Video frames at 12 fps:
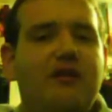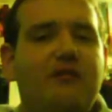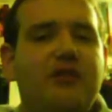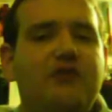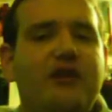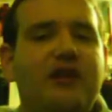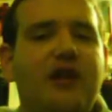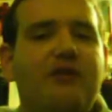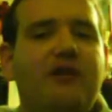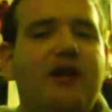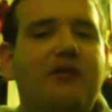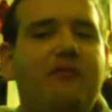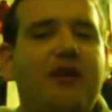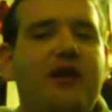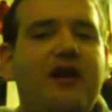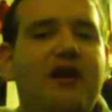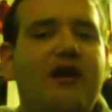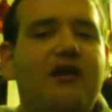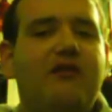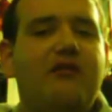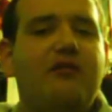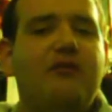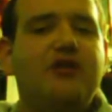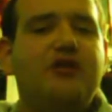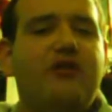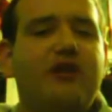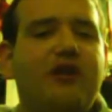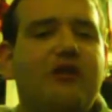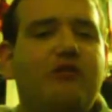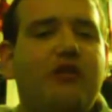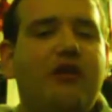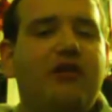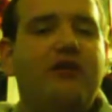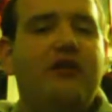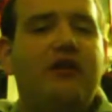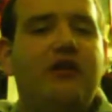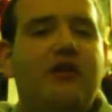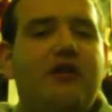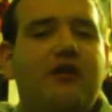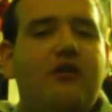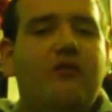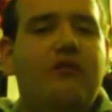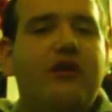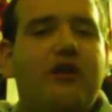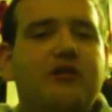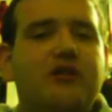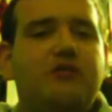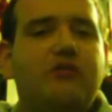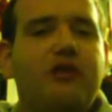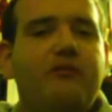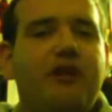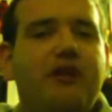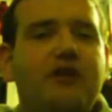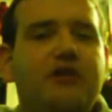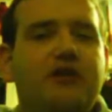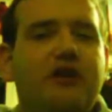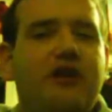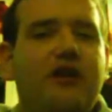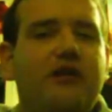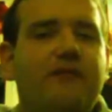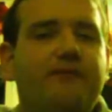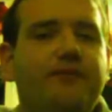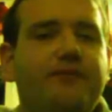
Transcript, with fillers: You know, between them and me and the majority of the world, we all just want to be understood.